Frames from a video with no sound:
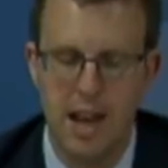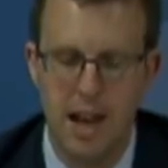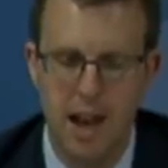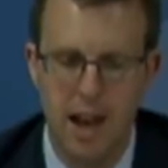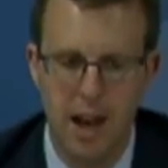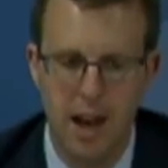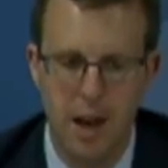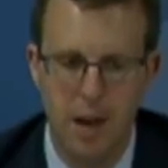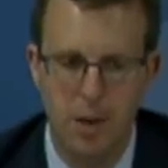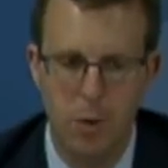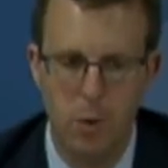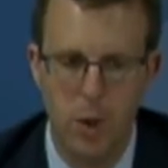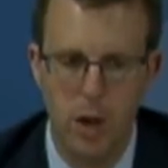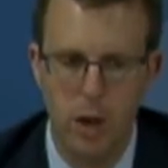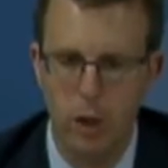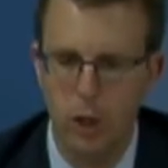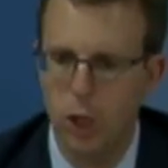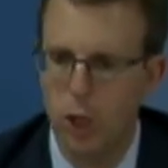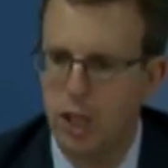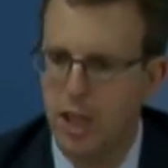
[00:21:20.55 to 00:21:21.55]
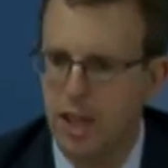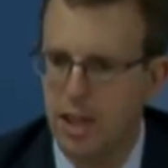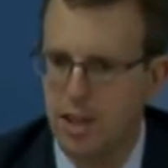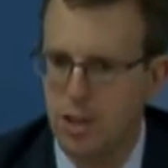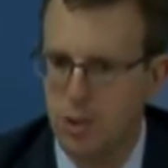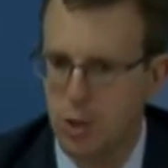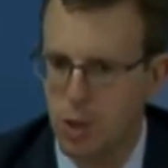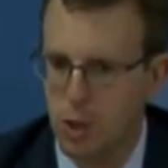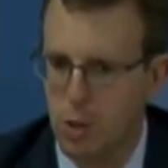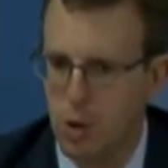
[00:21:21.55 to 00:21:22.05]
Uh, we are looking
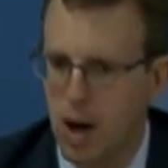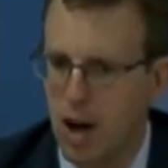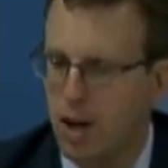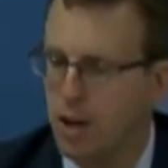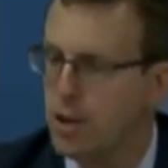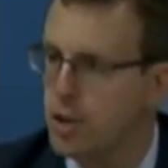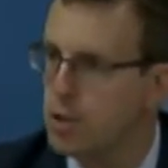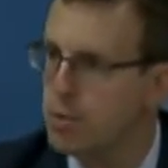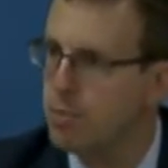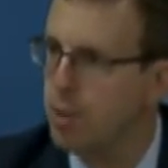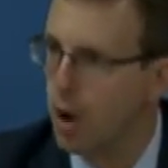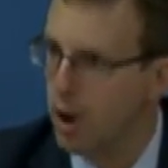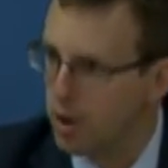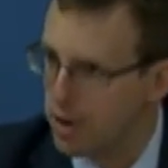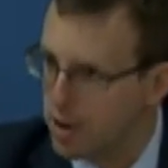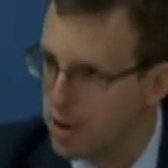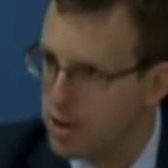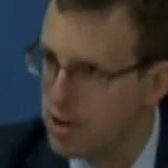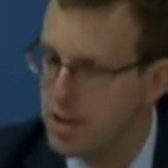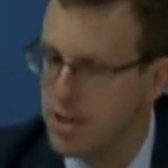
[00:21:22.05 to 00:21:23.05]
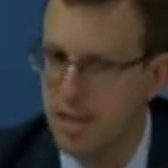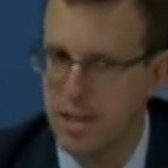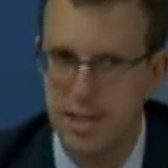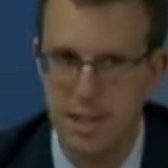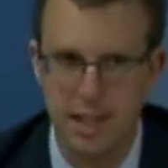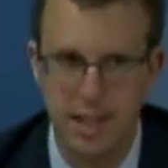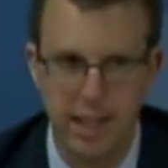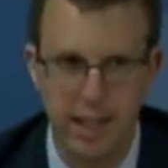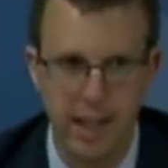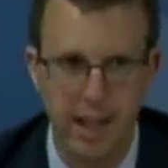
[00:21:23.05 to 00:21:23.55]
to acquire new partners and
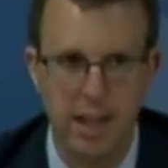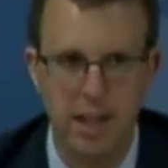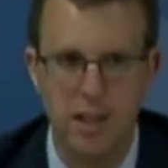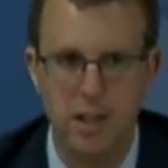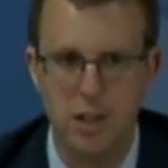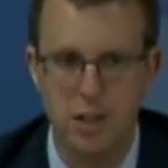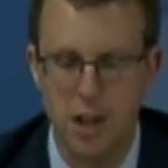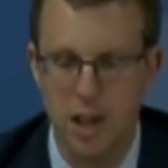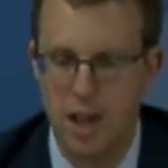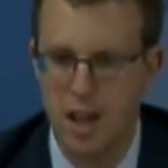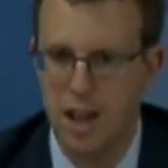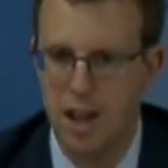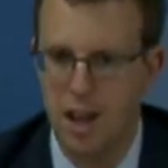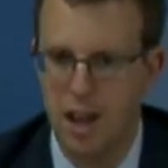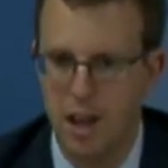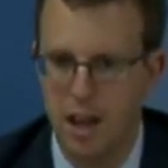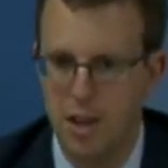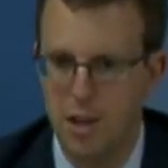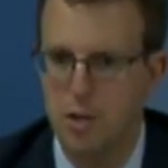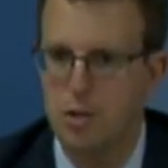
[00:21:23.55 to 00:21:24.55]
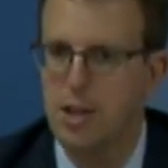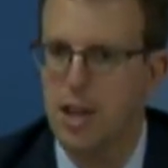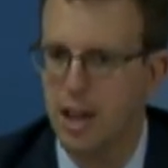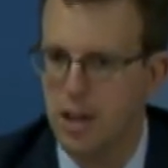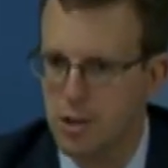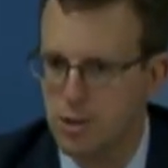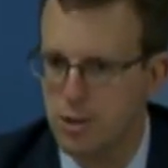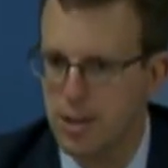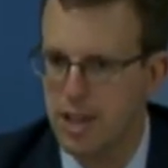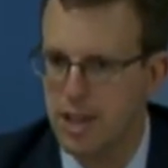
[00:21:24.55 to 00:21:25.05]
to engage uh, new
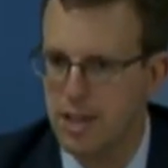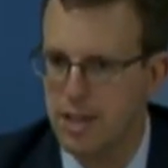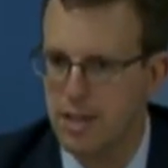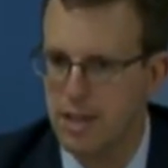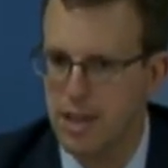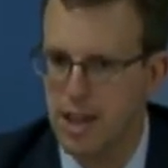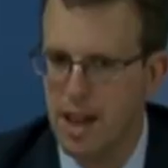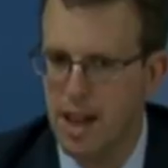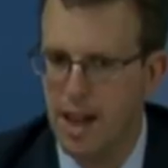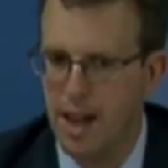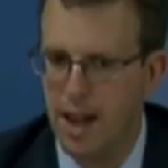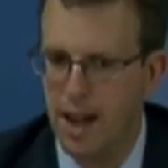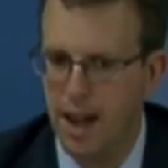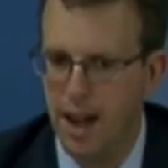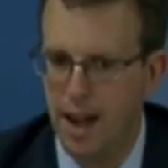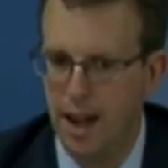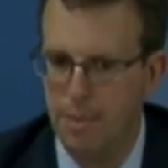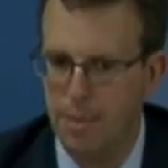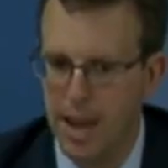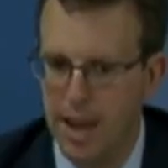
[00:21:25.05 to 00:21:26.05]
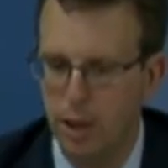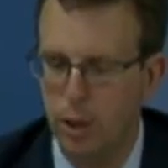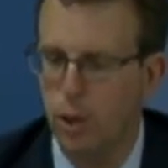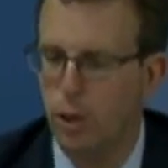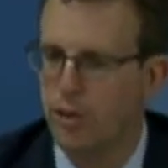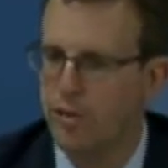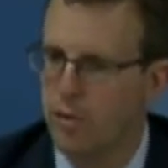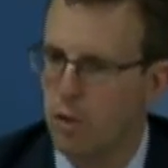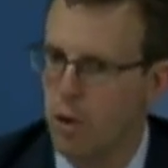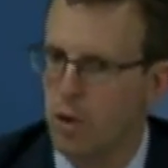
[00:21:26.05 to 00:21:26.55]
countries um, and
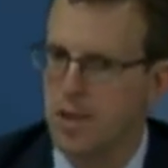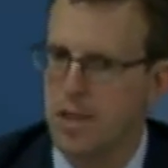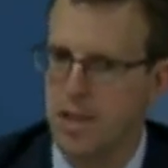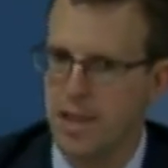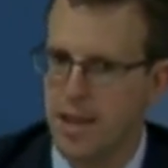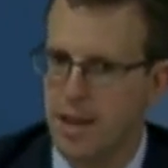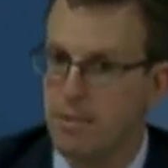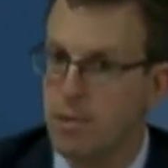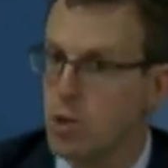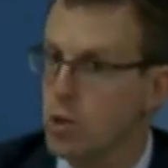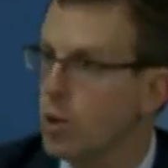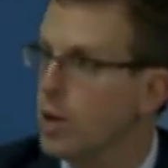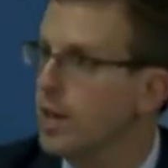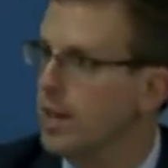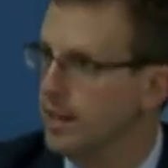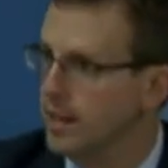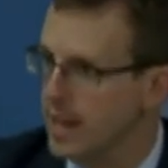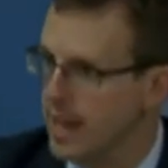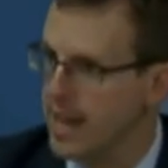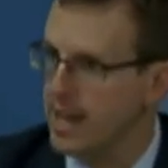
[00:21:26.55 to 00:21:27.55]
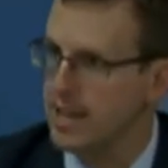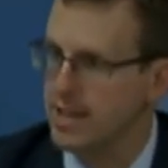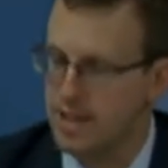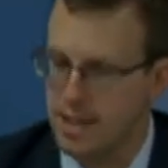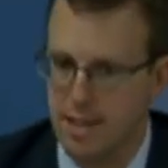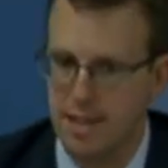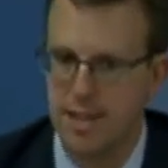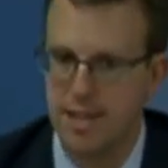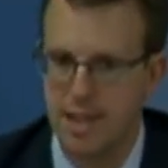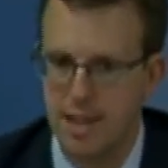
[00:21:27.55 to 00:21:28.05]
look forward to them joining the
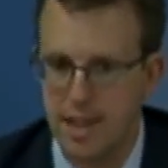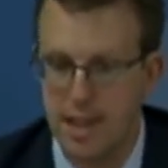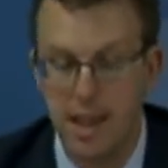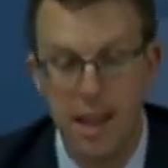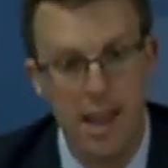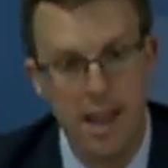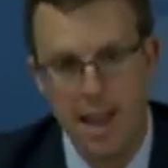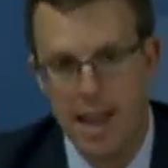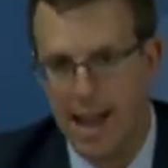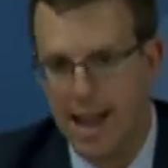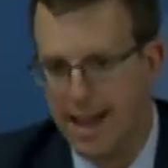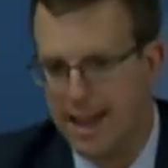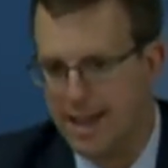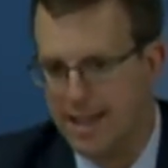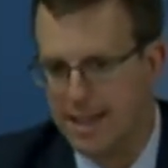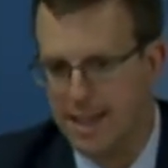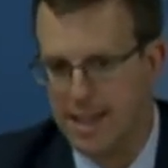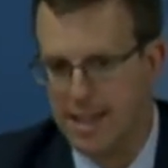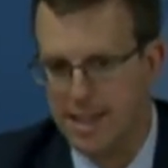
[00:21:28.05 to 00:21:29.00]
ISDC. And as I